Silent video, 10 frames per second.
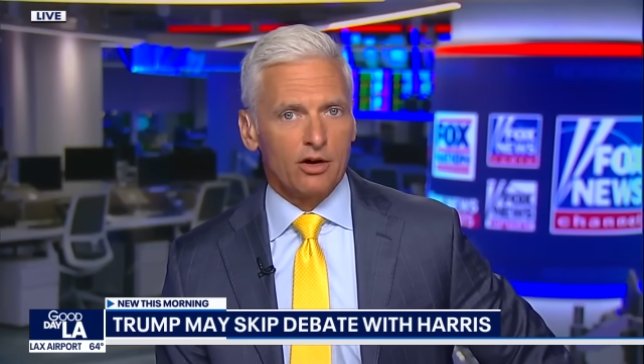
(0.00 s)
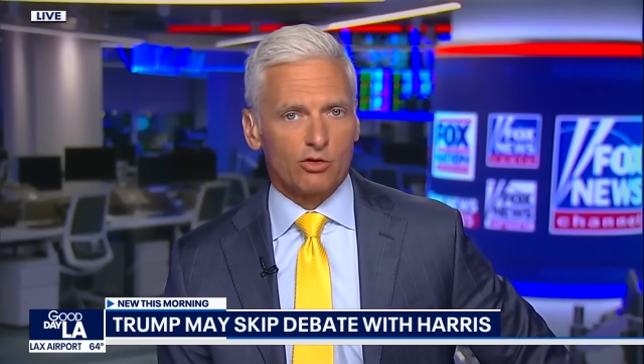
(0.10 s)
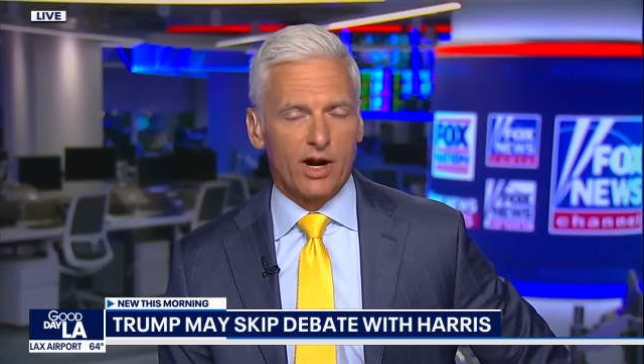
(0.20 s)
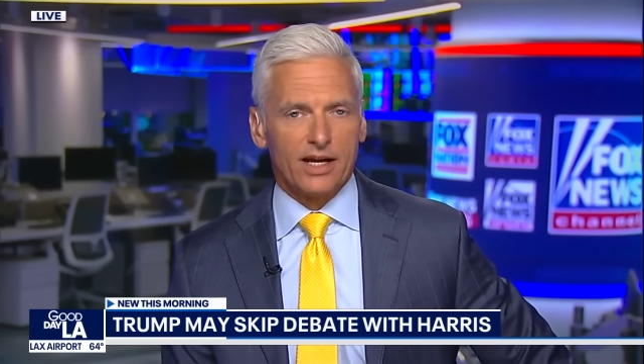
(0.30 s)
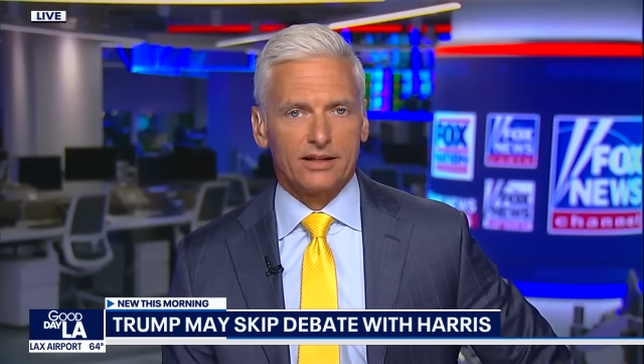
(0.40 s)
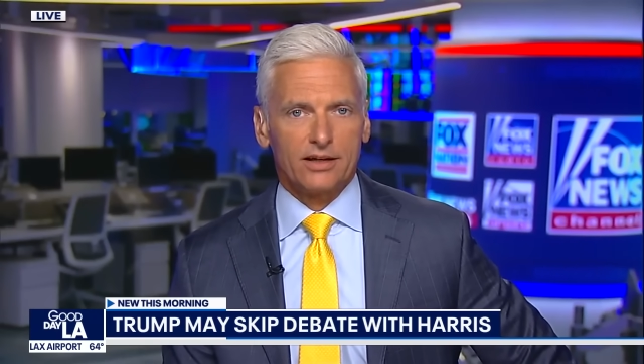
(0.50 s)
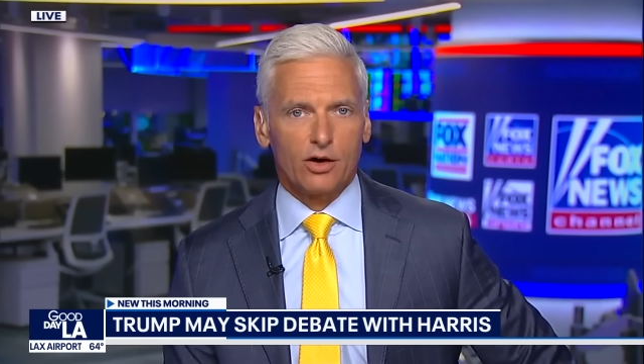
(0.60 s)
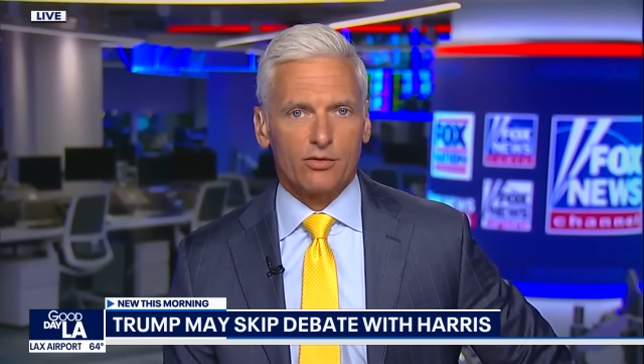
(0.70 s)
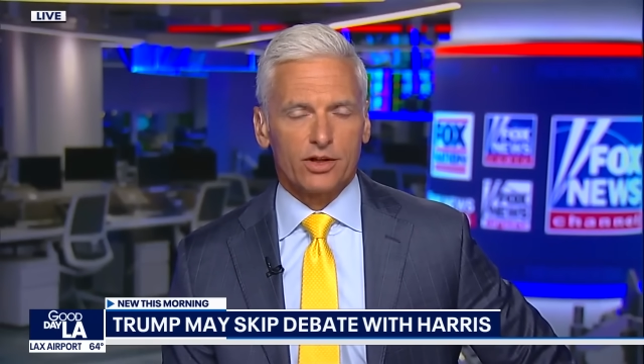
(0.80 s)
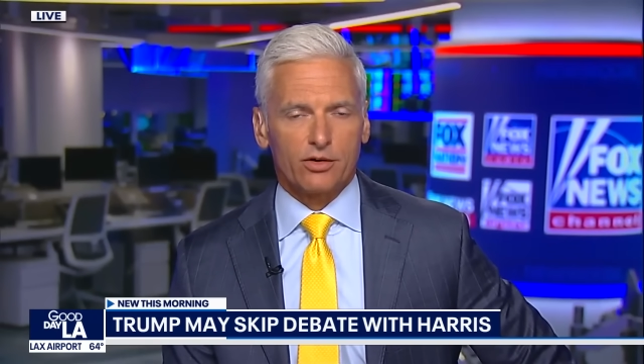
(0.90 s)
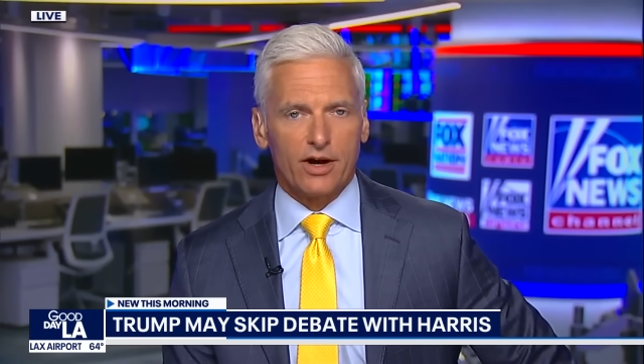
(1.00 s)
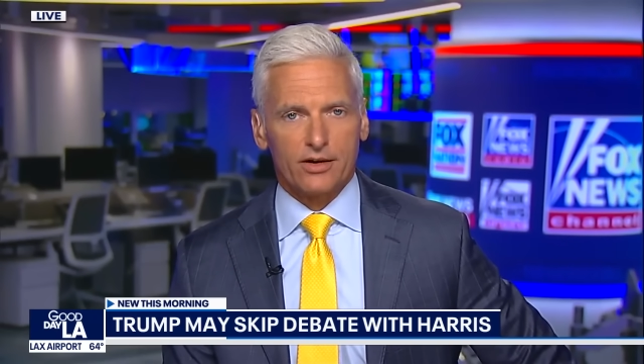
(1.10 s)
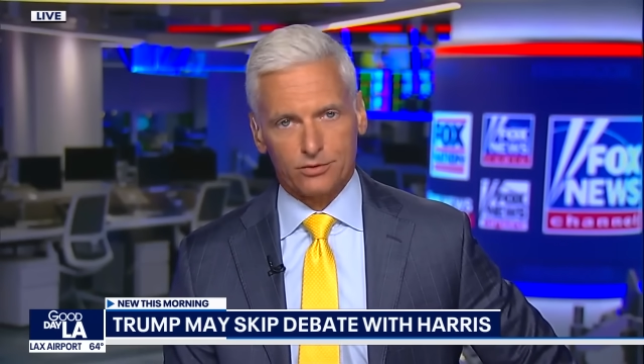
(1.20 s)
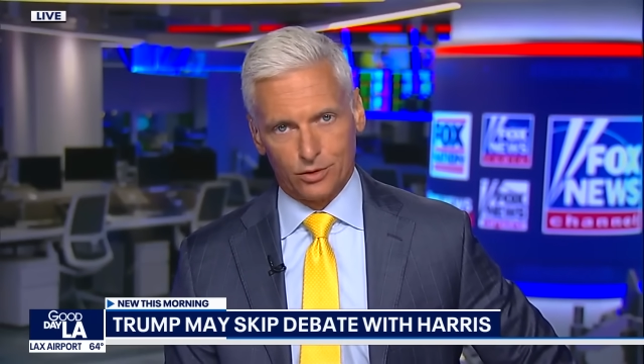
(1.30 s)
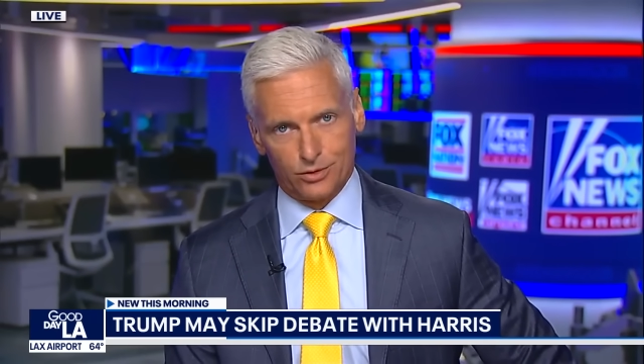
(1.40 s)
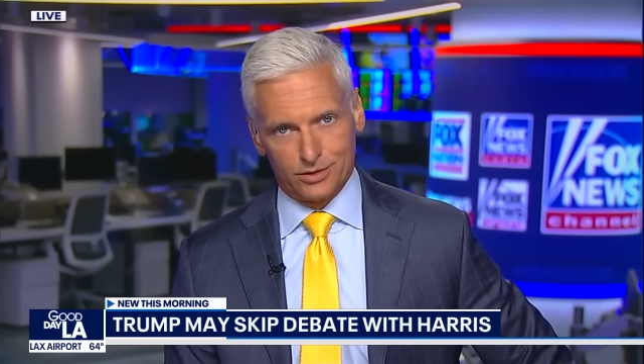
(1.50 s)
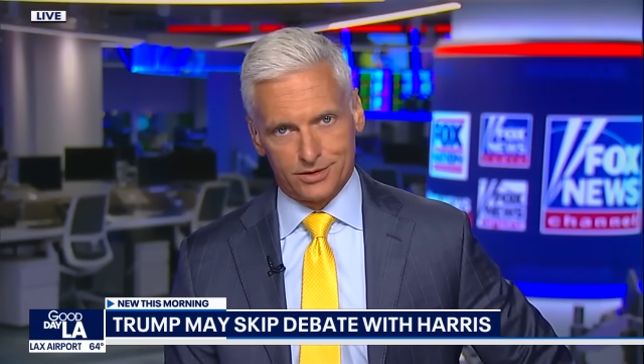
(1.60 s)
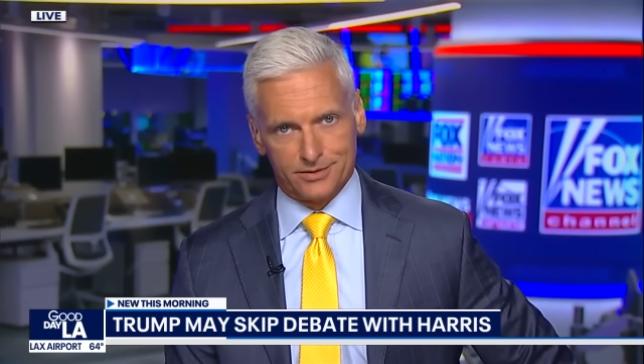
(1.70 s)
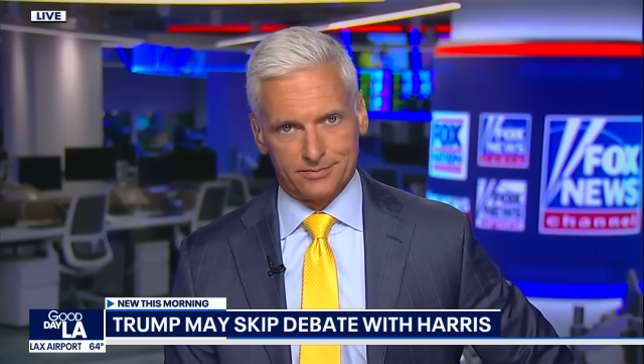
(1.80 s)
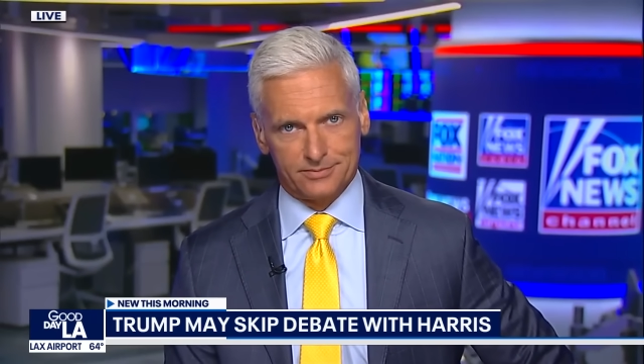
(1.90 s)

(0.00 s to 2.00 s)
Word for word: wrangling over the ground rules.